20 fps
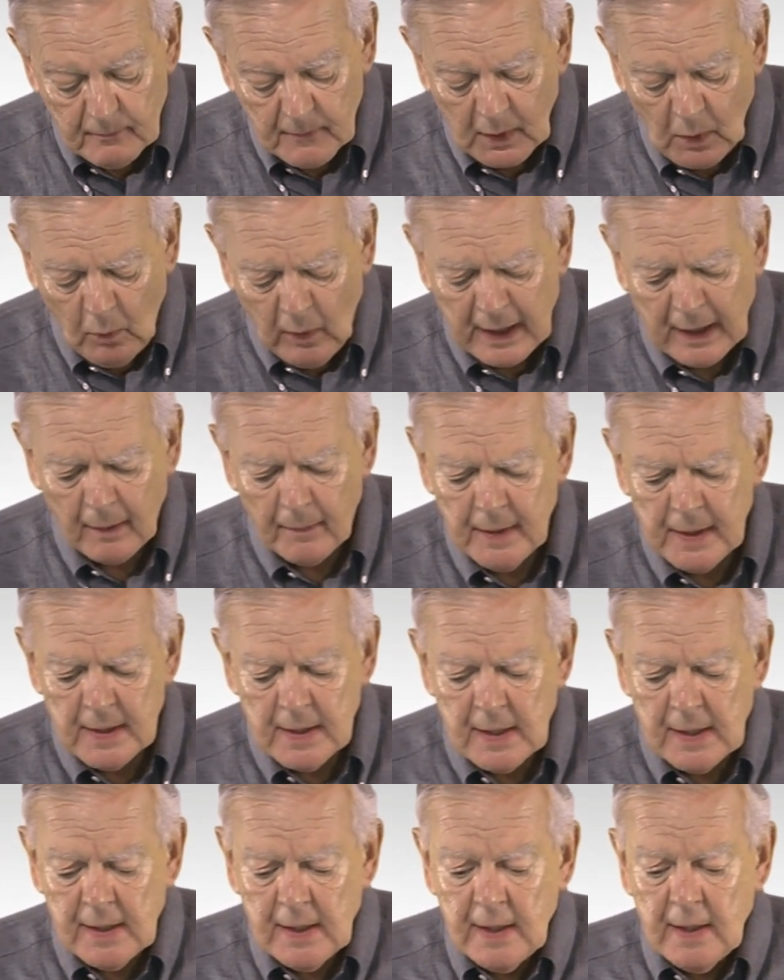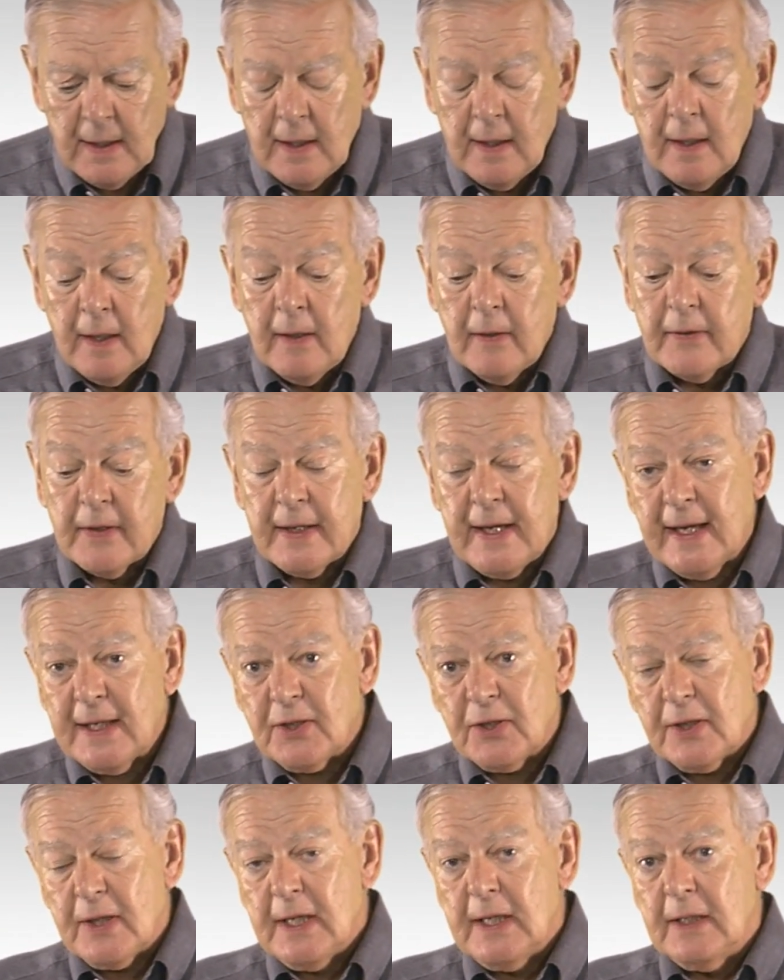Well, the
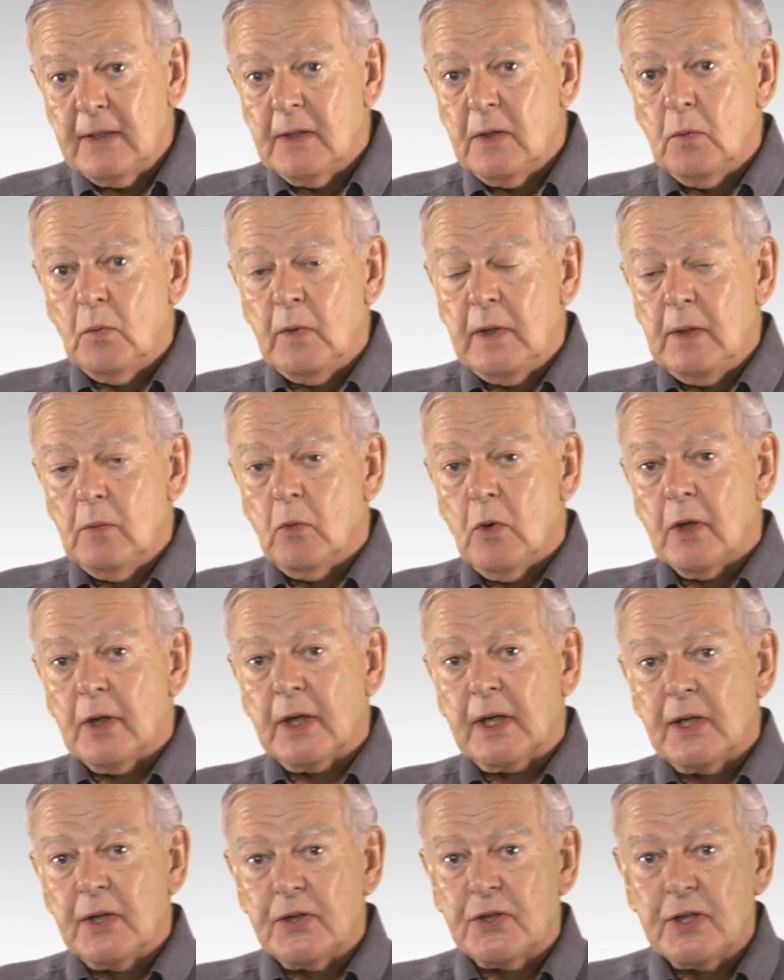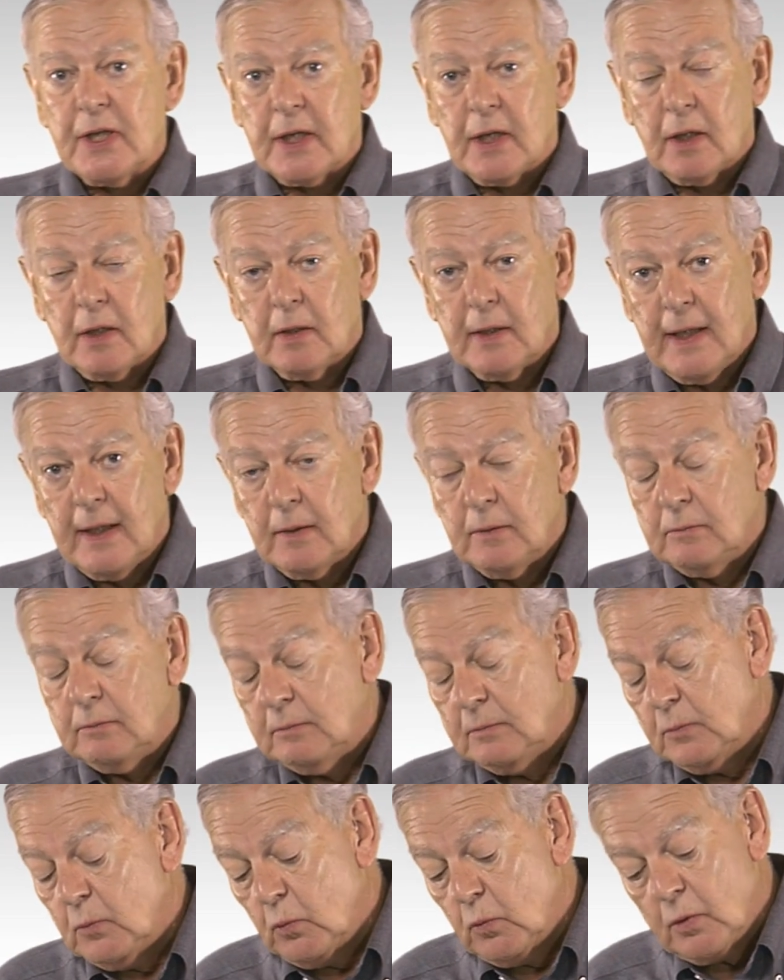next thing that we want to consider,
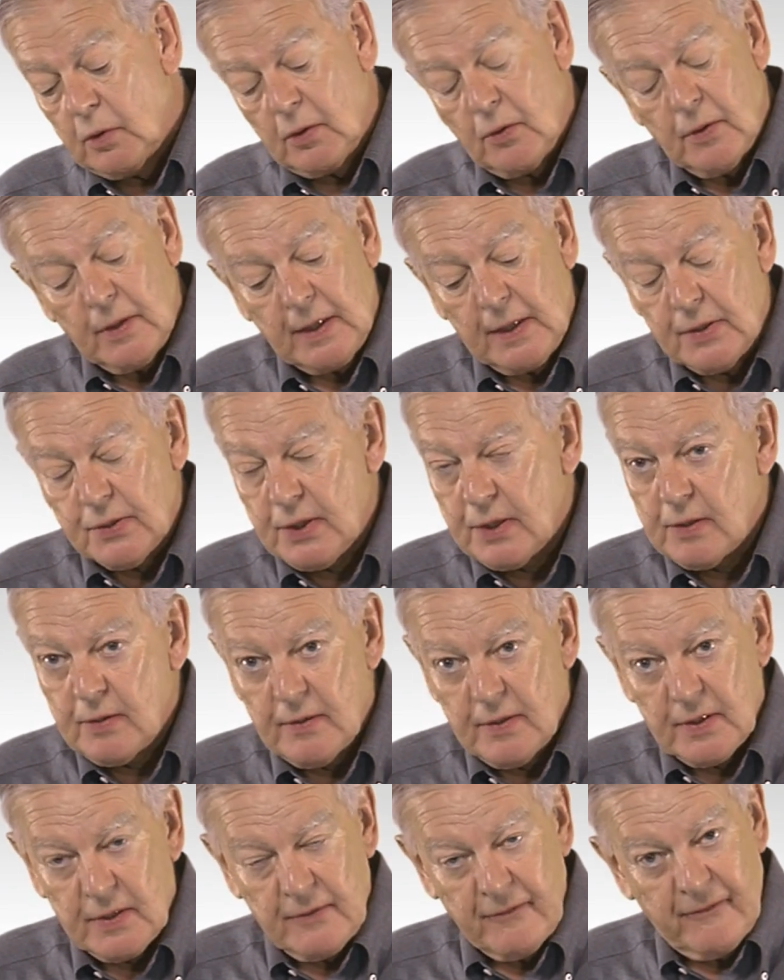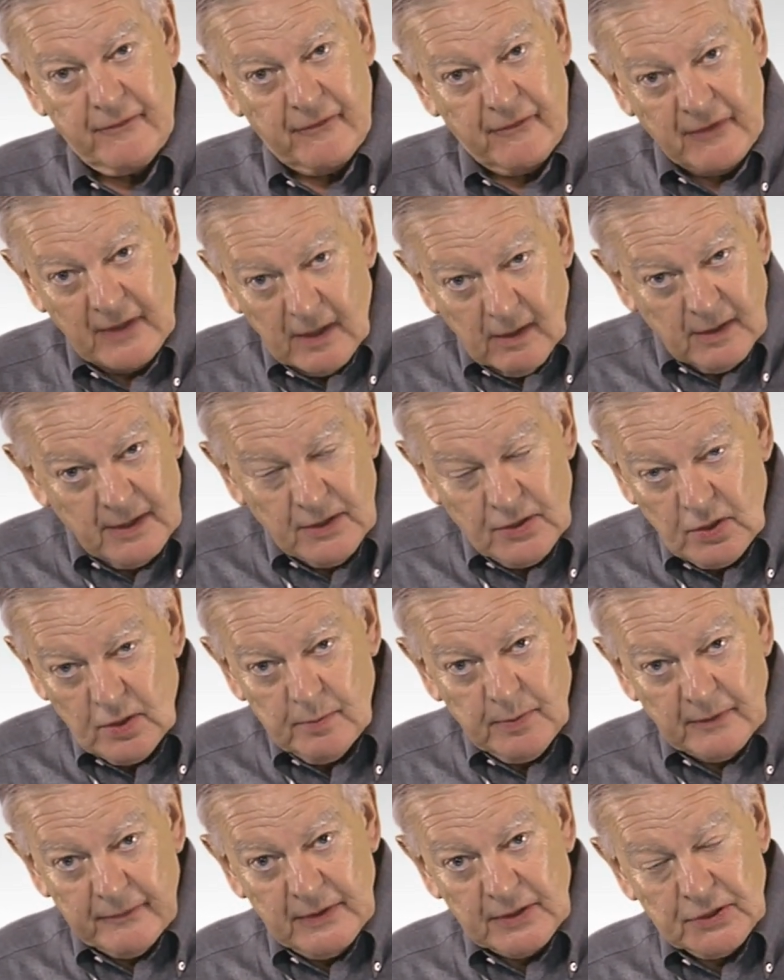and we're going to consider this fairly
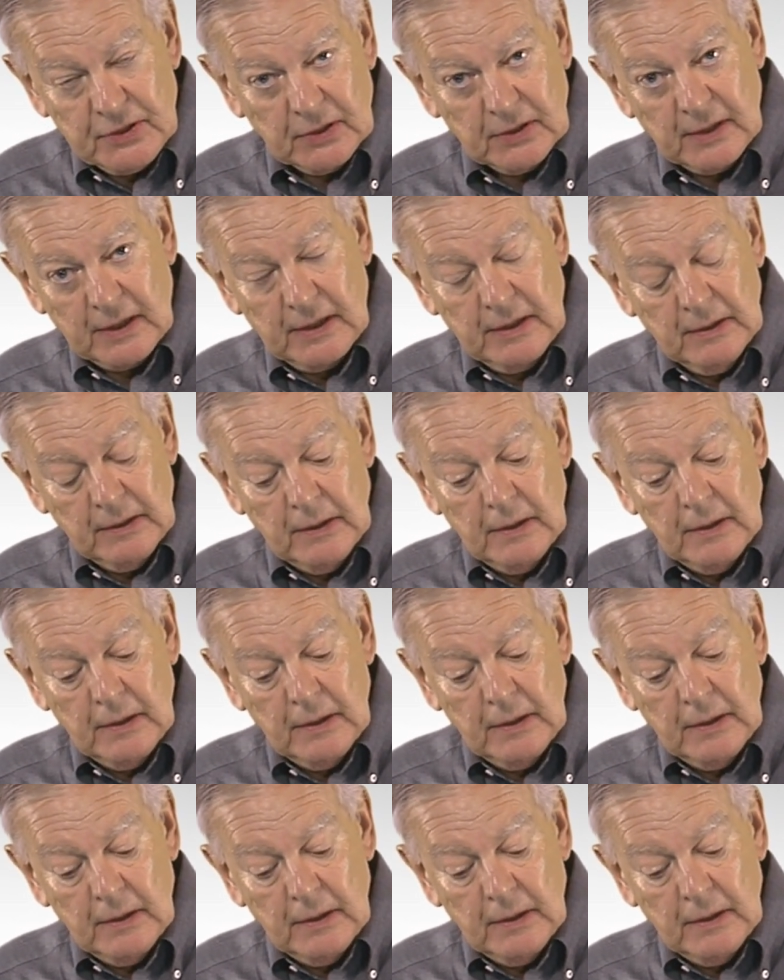superficially,